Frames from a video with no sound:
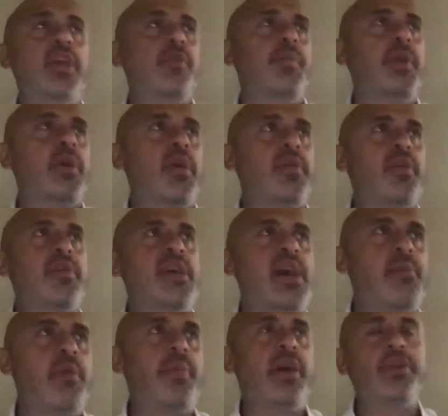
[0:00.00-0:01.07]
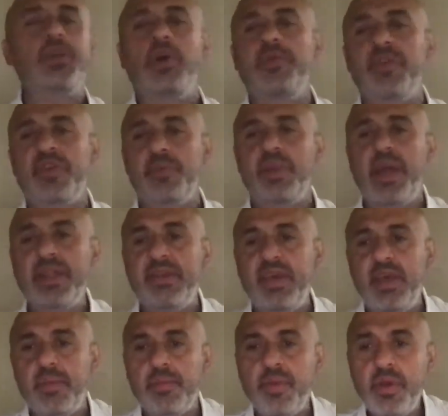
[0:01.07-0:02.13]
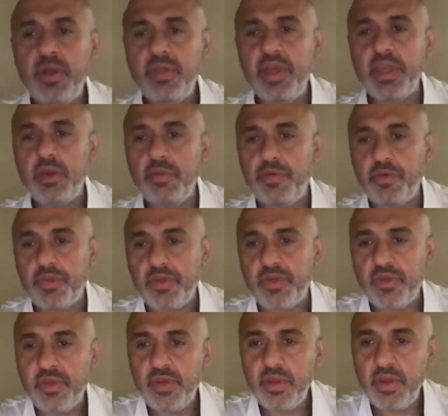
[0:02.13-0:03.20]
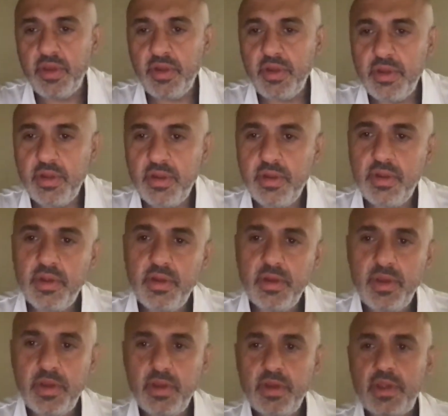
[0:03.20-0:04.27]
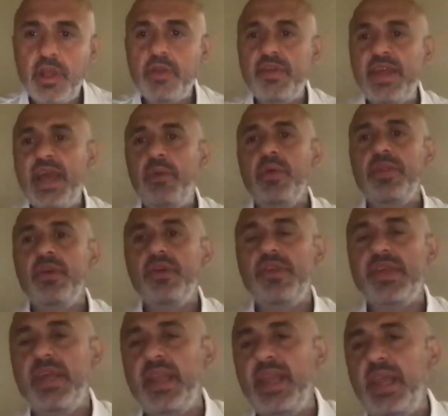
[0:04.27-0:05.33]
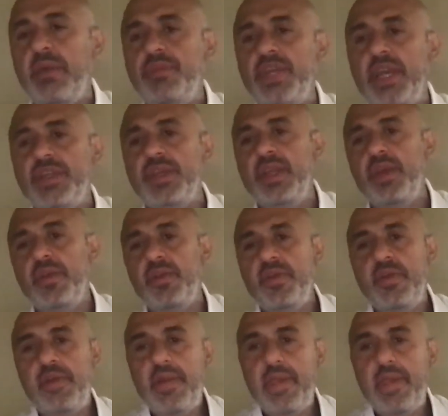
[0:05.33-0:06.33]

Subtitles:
just because a psalm about Jehovah is applied to him? Thank you, Fotis. You understand what their silly objection is?